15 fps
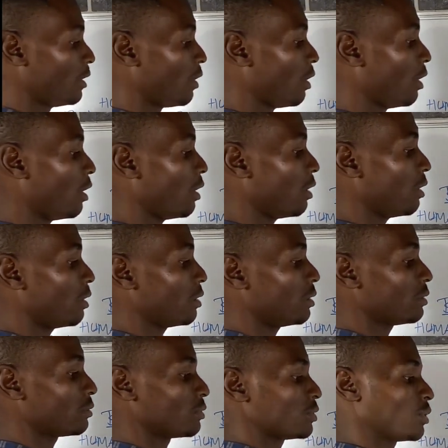
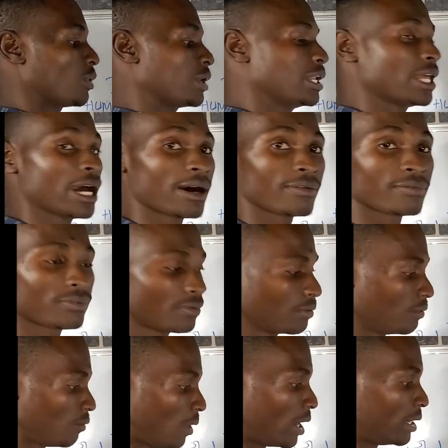Or we only have
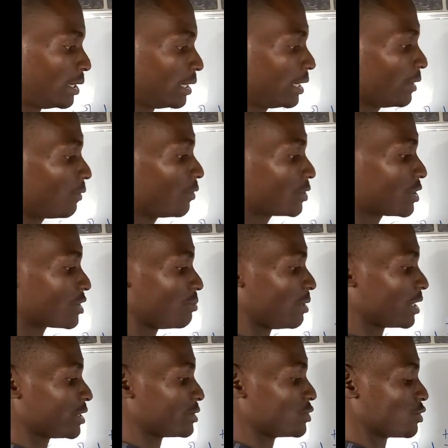one, which is
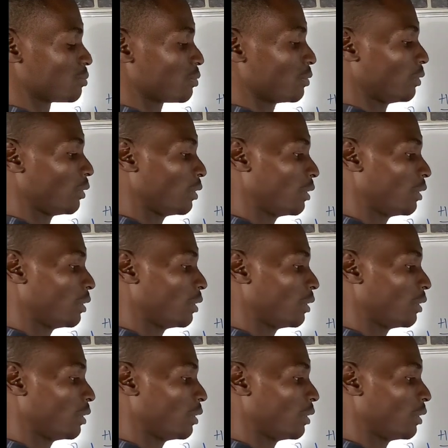blood group